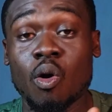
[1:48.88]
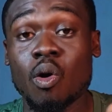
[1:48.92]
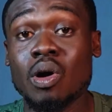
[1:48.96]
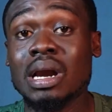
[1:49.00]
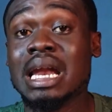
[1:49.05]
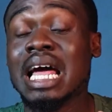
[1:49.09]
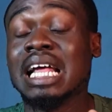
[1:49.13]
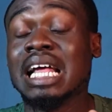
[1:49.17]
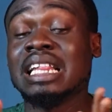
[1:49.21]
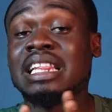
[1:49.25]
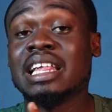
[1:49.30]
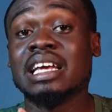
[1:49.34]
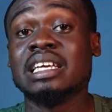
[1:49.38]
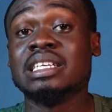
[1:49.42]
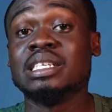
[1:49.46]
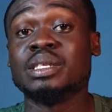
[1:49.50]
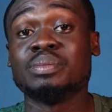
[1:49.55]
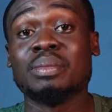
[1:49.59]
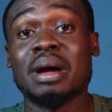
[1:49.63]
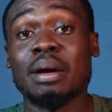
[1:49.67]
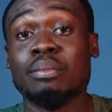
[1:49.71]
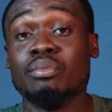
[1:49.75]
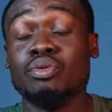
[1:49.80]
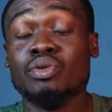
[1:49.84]
All I take is
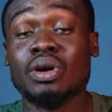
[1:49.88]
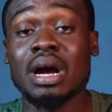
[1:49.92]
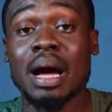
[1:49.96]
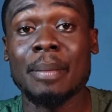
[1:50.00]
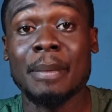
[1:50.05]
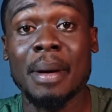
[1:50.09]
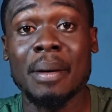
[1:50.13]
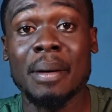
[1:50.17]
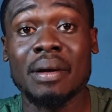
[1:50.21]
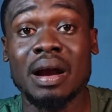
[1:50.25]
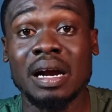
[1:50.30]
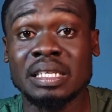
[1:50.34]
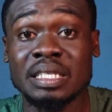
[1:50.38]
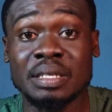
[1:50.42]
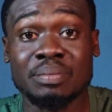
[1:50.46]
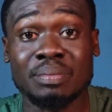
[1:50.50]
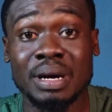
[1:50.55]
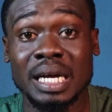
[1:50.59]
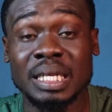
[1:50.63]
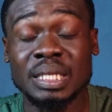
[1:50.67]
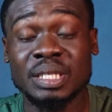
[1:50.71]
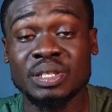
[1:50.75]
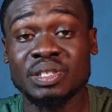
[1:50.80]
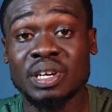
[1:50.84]
my book and my writing
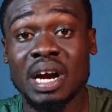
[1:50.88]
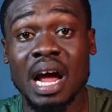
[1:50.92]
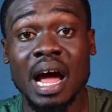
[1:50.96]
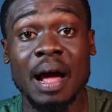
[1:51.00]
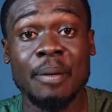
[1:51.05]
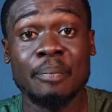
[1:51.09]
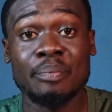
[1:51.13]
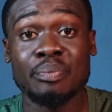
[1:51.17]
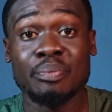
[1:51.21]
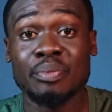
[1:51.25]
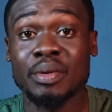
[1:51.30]
material,